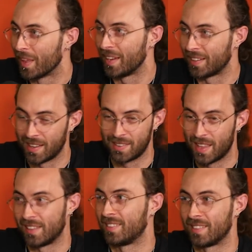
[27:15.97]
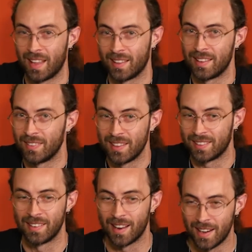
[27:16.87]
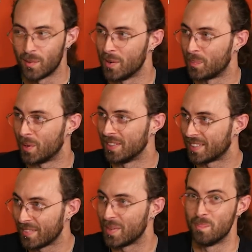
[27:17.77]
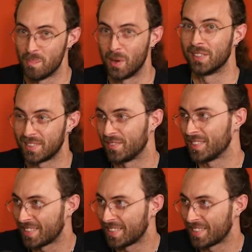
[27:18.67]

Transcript: Like that's, that's I, I that's listen right to ninety one point seven most about. of the